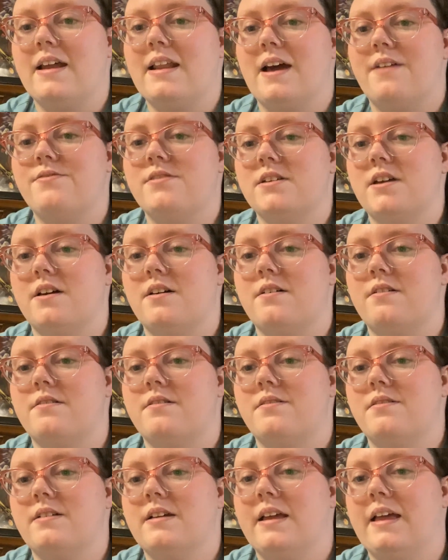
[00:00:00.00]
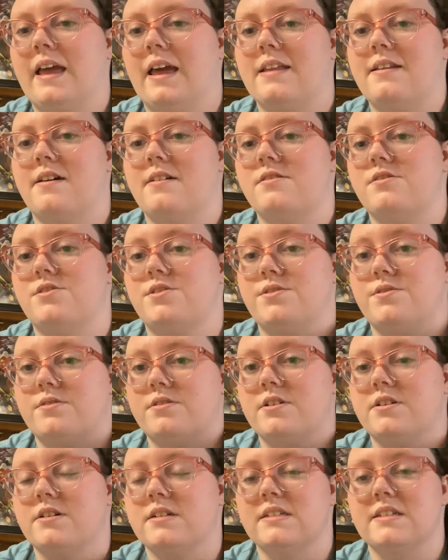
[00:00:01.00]
have to go and undo
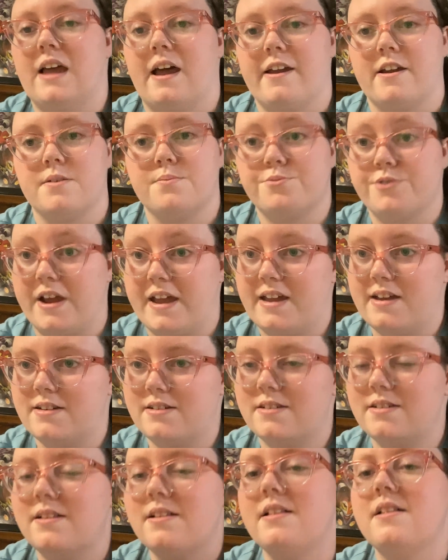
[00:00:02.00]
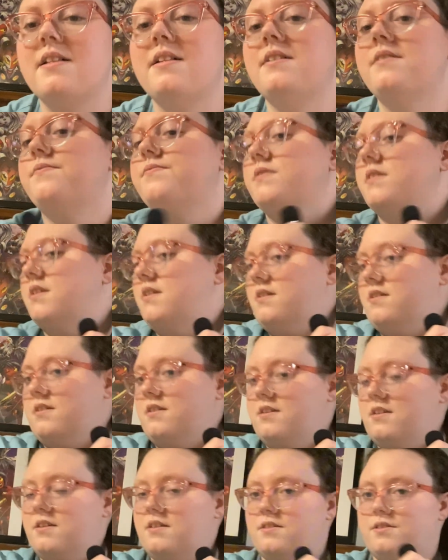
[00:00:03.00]
her entire braid.
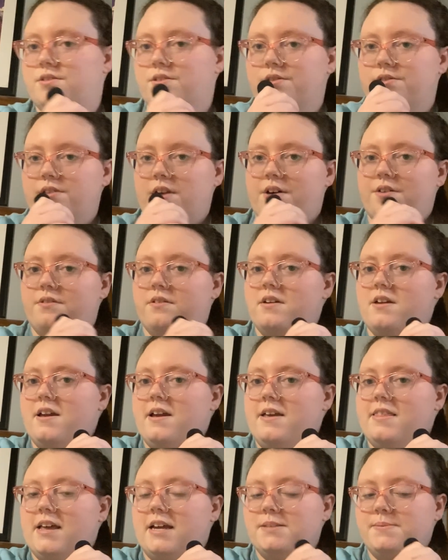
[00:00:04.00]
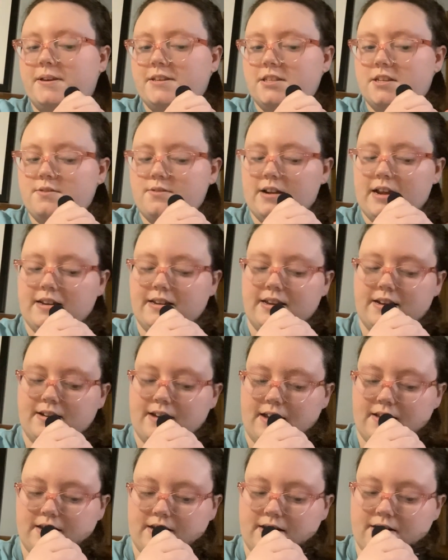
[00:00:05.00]
So that's basically what I did, and
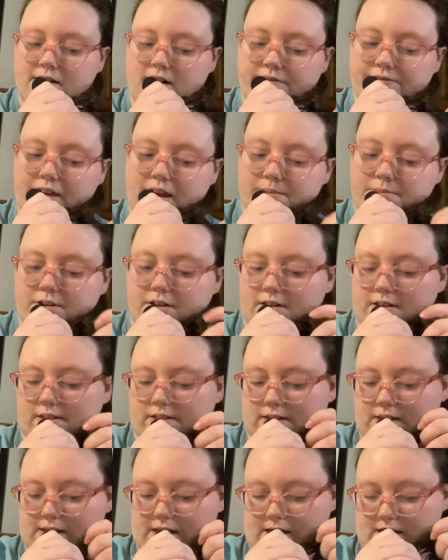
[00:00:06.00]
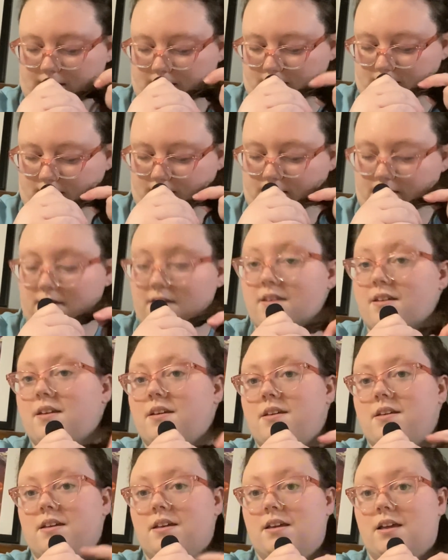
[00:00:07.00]
I did it off camera because, again,
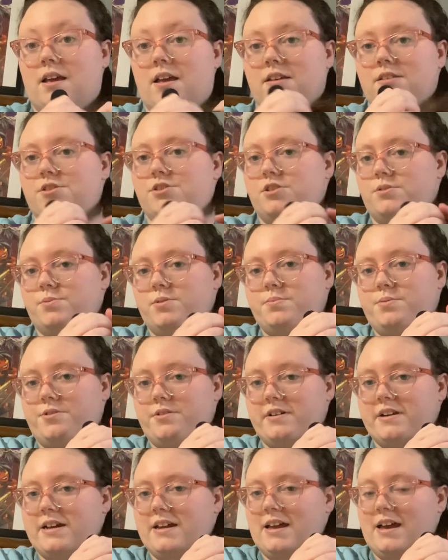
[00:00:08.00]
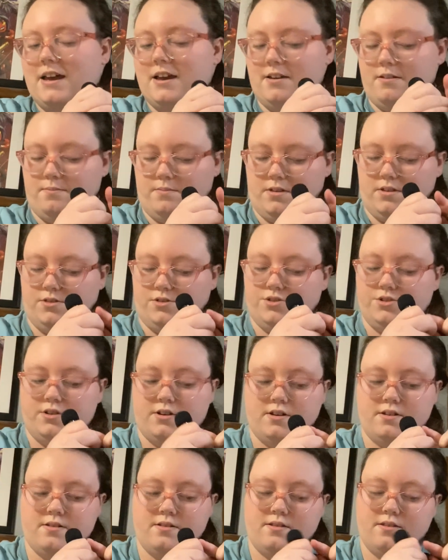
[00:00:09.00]
super boring, I'm
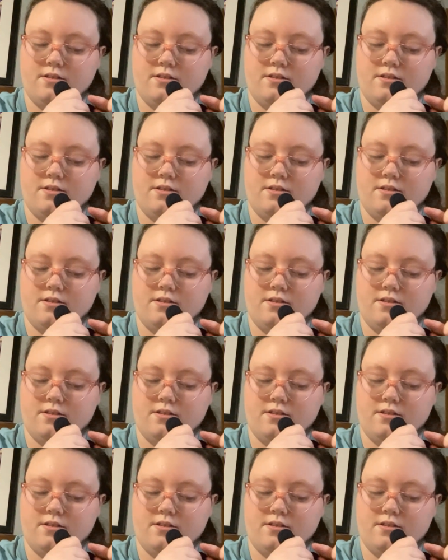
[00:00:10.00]
sure.